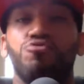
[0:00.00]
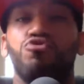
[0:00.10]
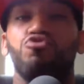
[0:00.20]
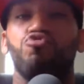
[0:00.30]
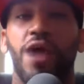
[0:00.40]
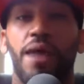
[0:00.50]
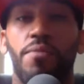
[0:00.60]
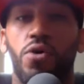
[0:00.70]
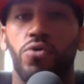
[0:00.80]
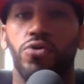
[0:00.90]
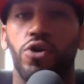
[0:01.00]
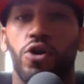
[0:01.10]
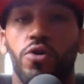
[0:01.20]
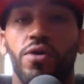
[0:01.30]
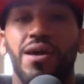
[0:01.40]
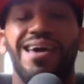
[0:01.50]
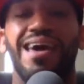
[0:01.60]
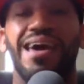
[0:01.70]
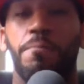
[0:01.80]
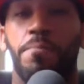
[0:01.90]
to grab a hold of her
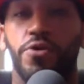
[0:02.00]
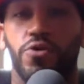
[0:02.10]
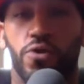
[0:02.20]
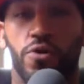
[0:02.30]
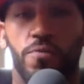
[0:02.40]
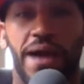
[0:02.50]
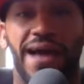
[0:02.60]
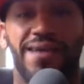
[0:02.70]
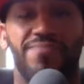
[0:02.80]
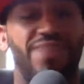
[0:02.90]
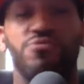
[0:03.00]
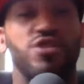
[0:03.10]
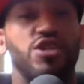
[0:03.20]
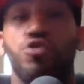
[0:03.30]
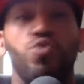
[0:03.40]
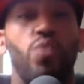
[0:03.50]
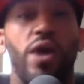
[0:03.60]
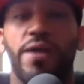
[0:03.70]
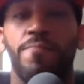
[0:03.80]
and put her on her back. That was the only way.